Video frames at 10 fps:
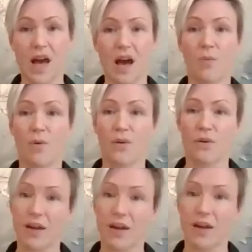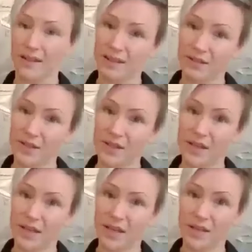and what your
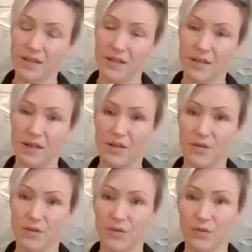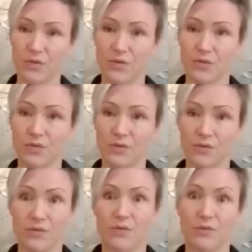activity is that you're
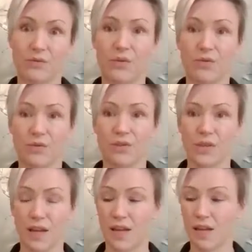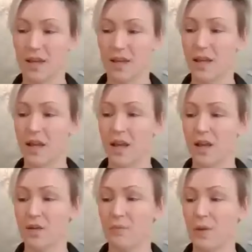undertaking,
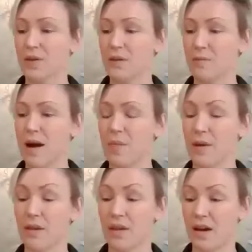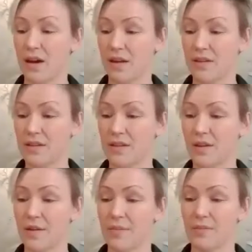because it might be that
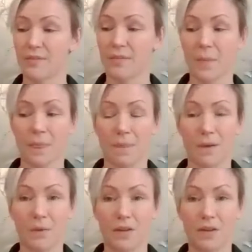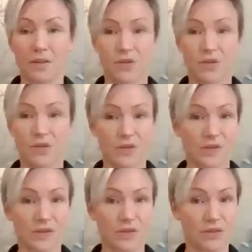we need to
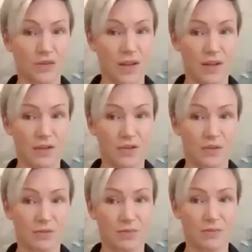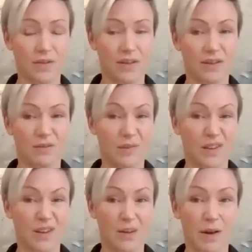just change and
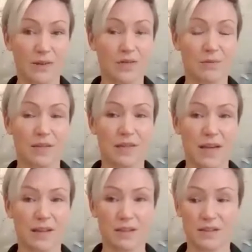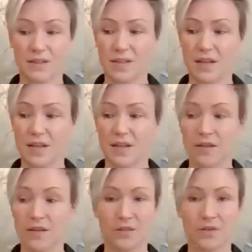add some intensity
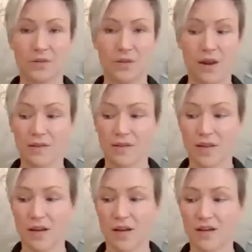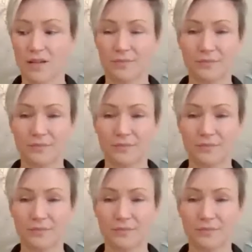to your exercise,